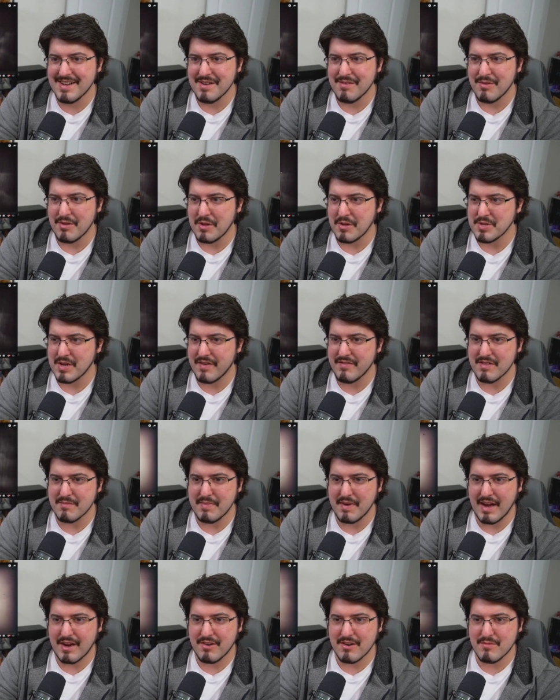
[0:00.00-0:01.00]
also having the
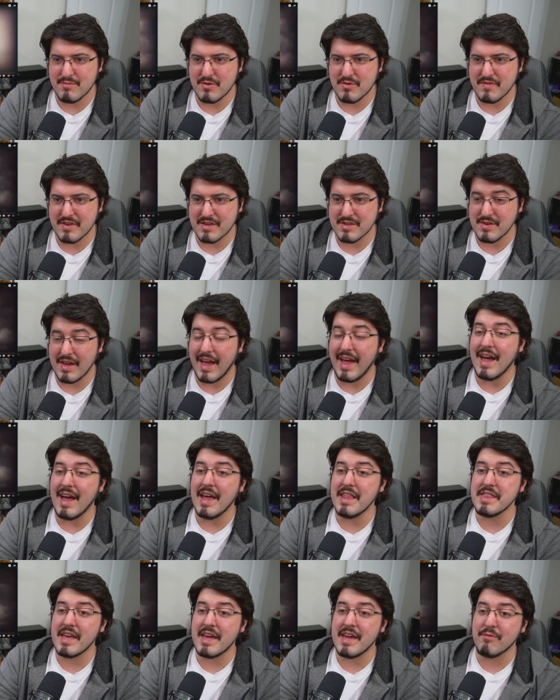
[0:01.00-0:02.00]
background moving is-
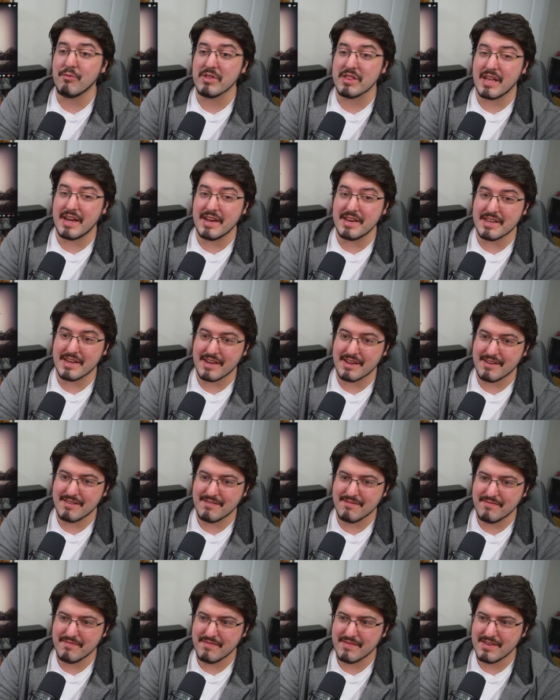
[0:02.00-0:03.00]
And they hit with lightning!
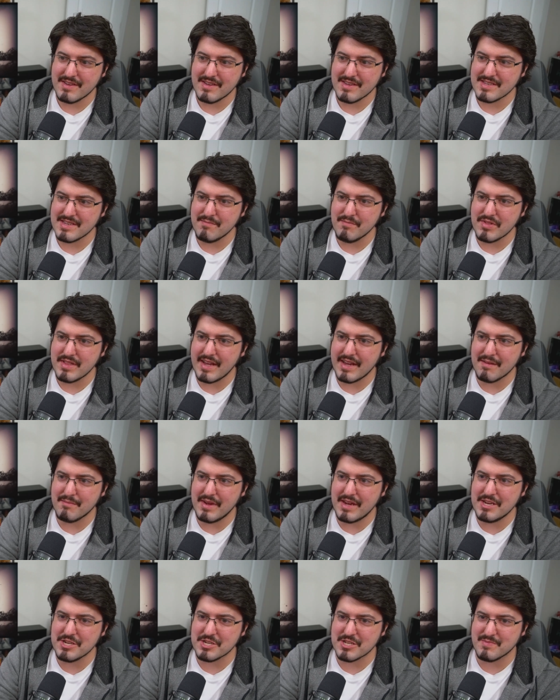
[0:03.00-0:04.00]
Simple
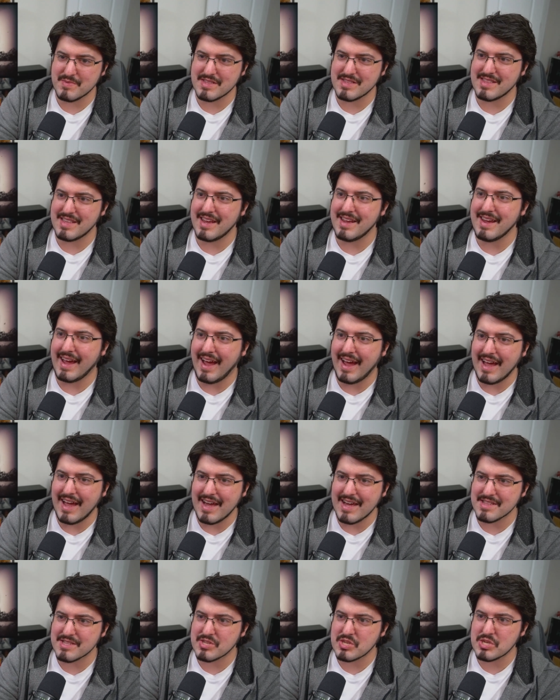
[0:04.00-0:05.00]
animations, but they
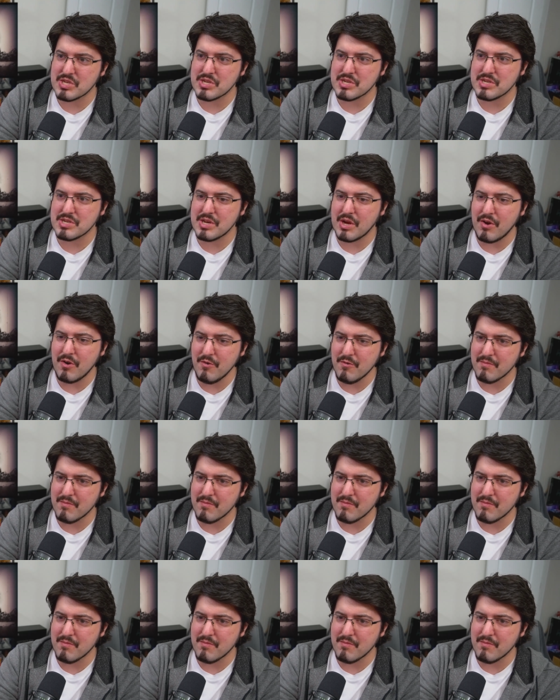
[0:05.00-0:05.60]
add so